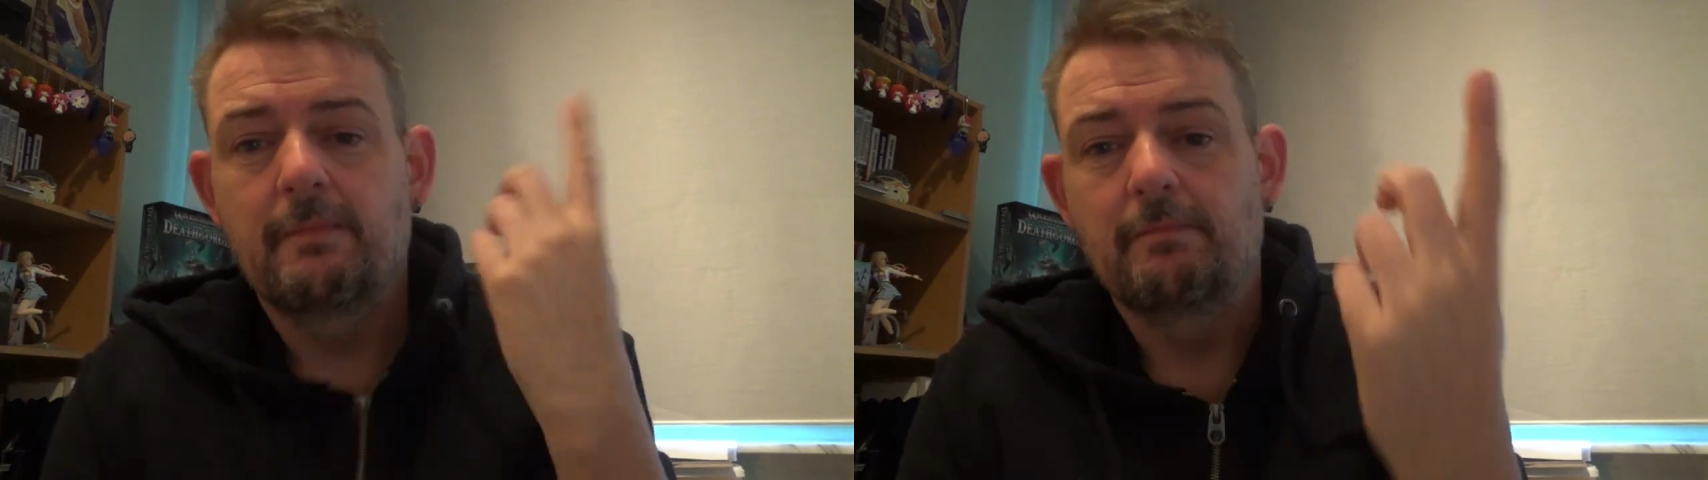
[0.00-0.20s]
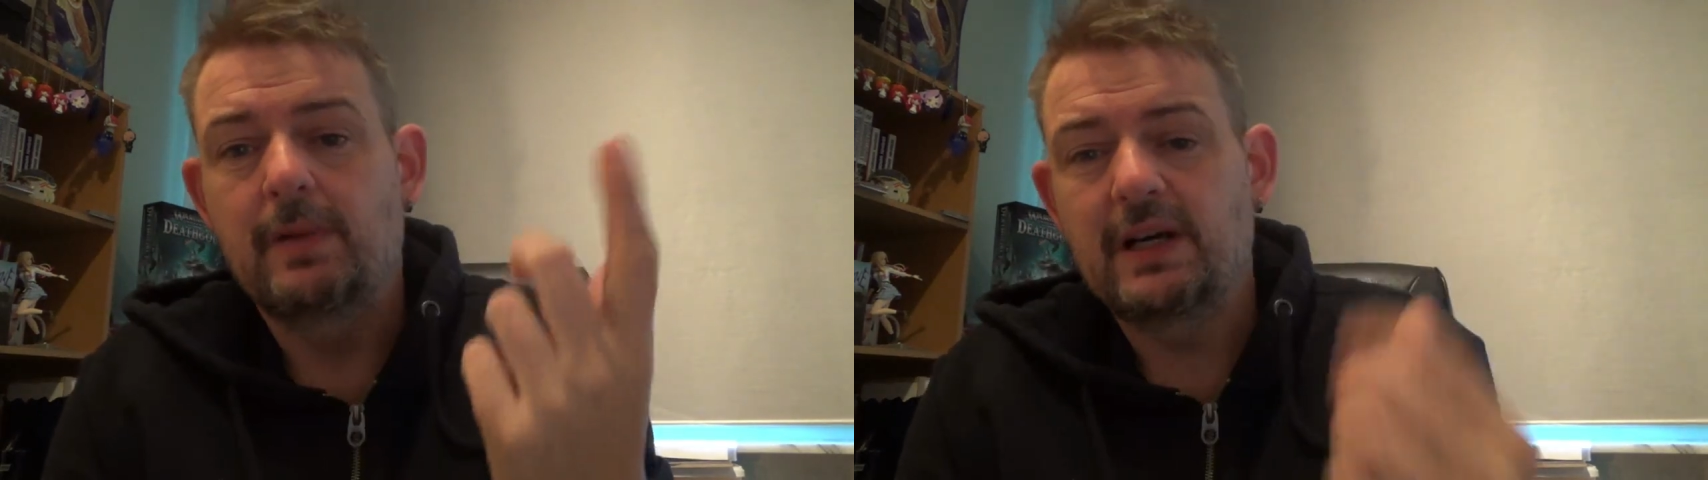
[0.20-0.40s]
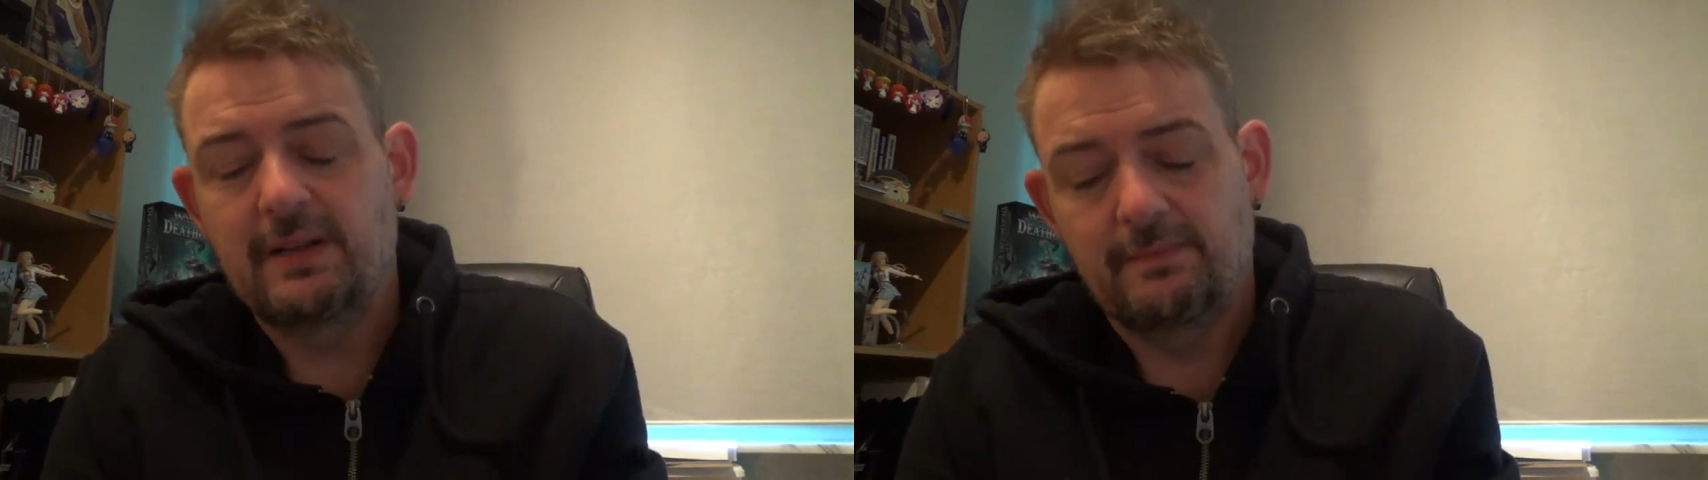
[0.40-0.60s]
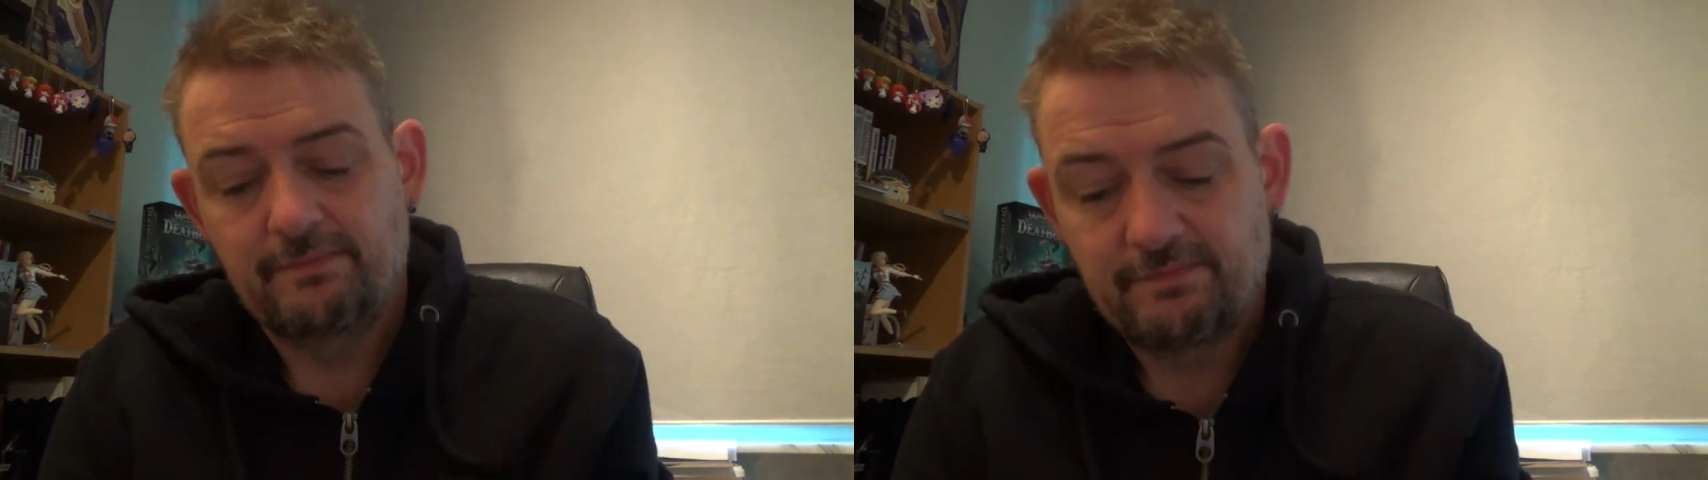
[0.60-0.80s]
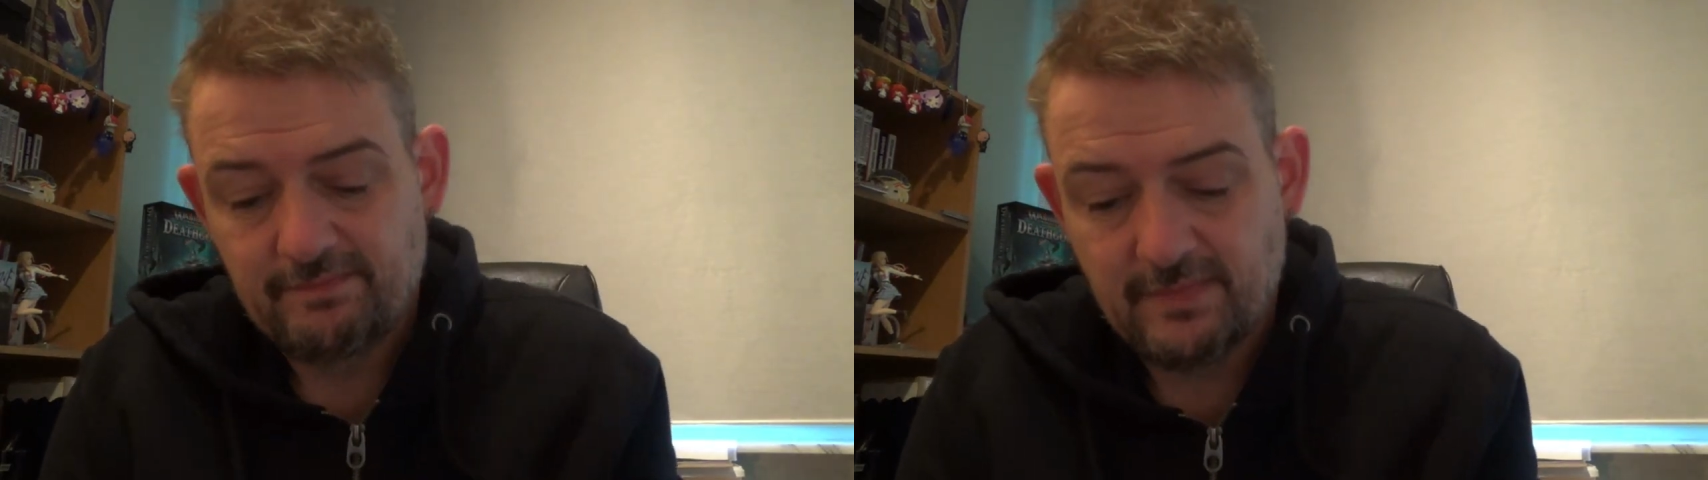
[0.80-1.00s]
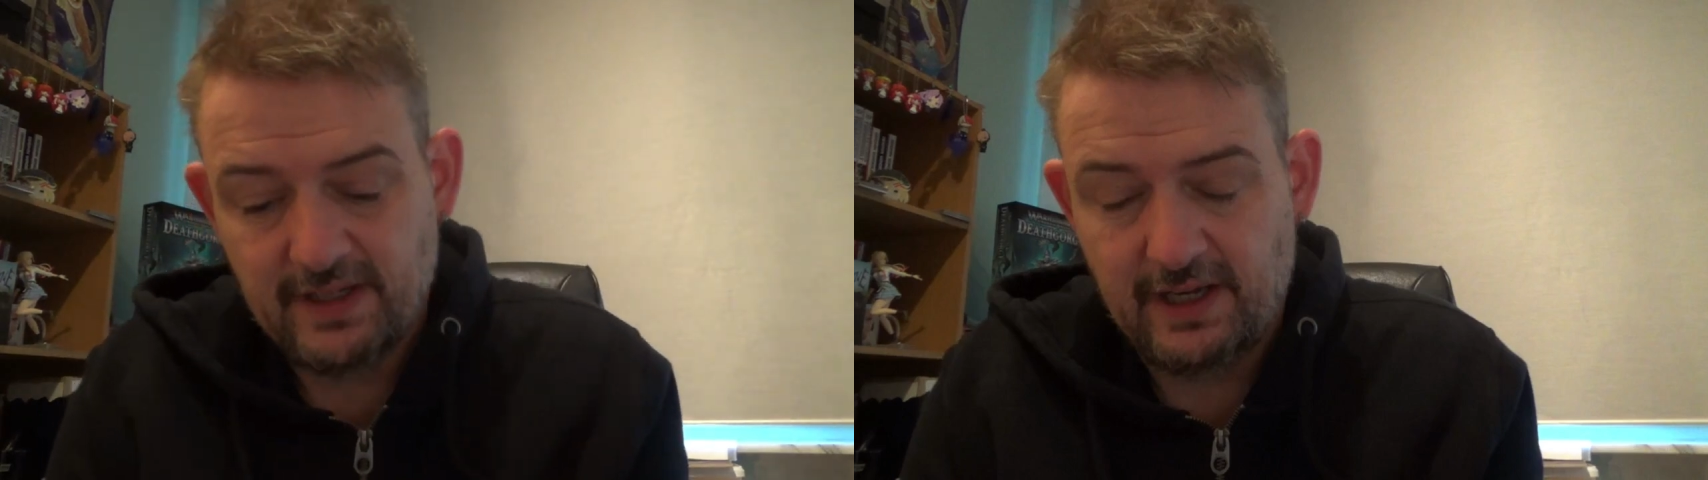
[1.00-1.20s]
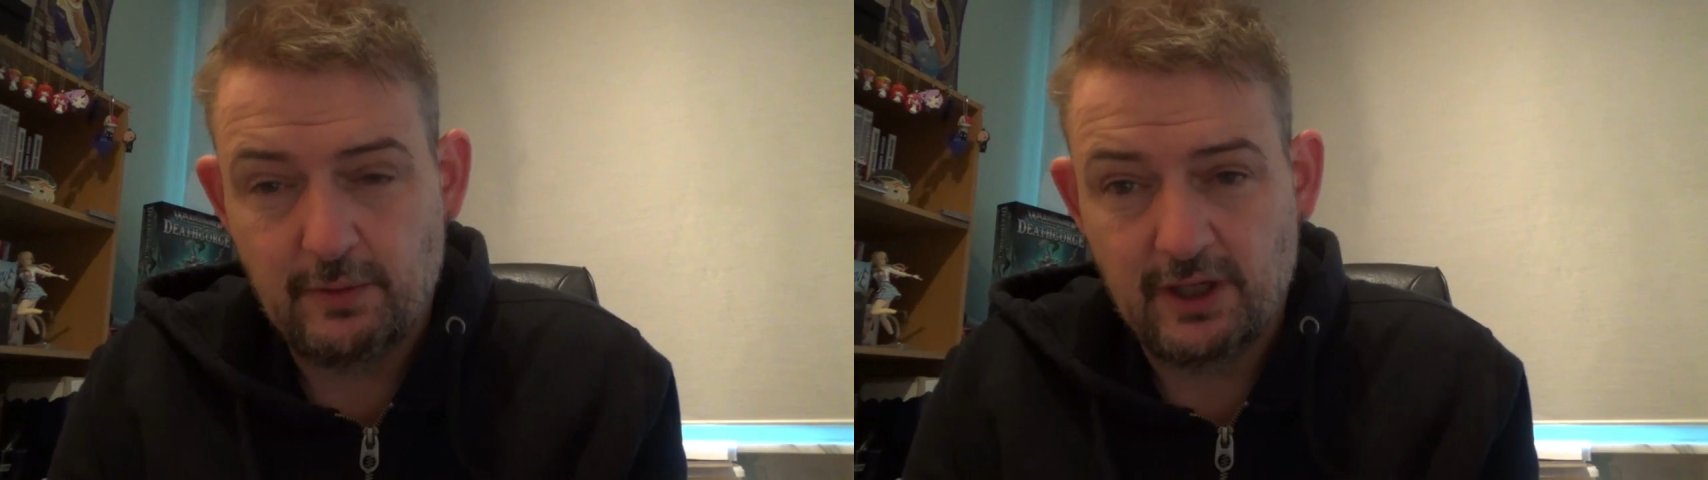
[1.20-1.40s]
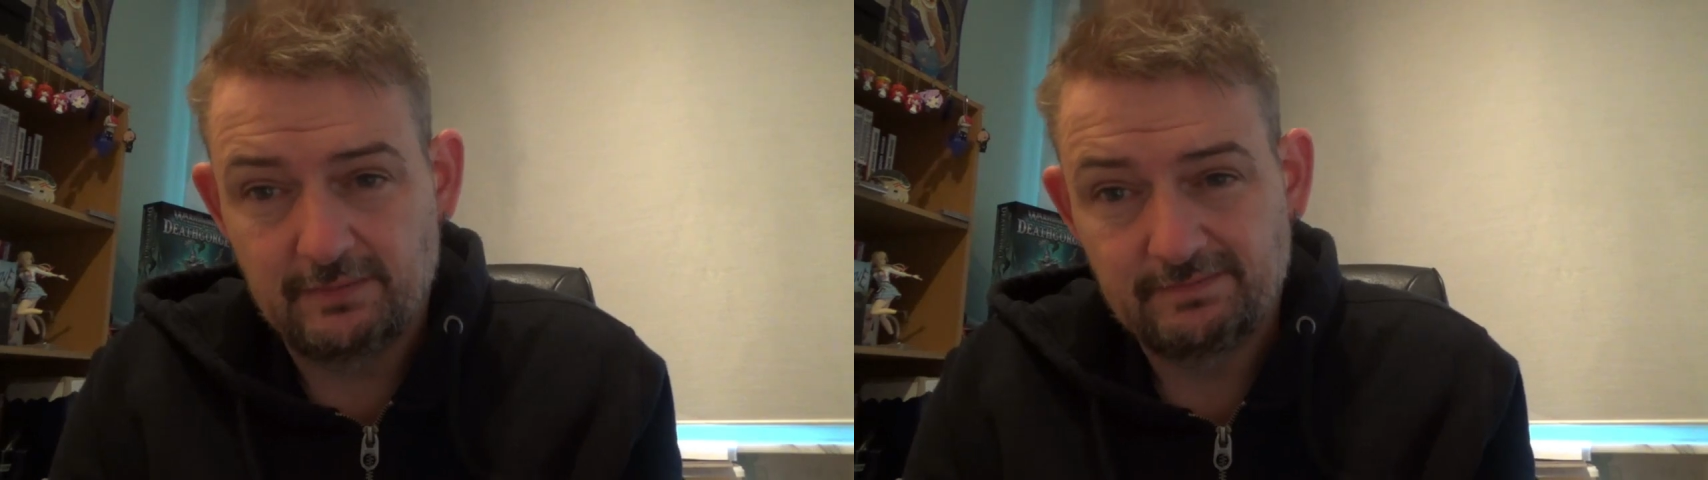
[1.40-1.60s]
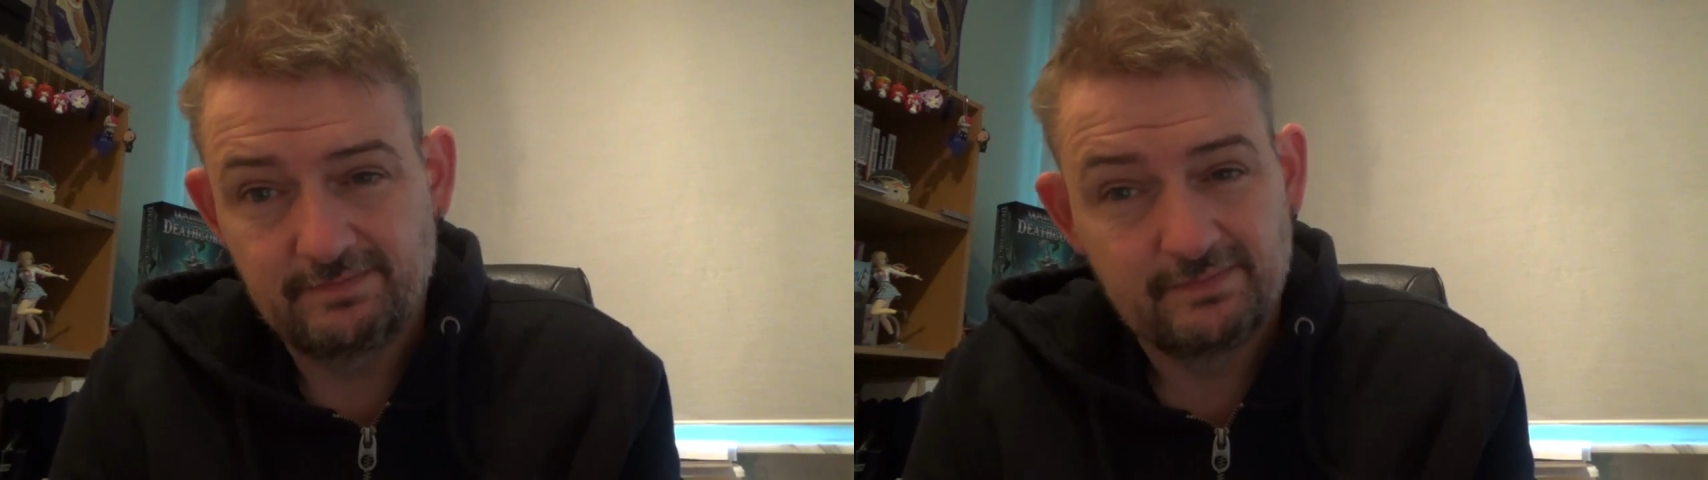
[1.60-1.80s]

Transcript: but yeah well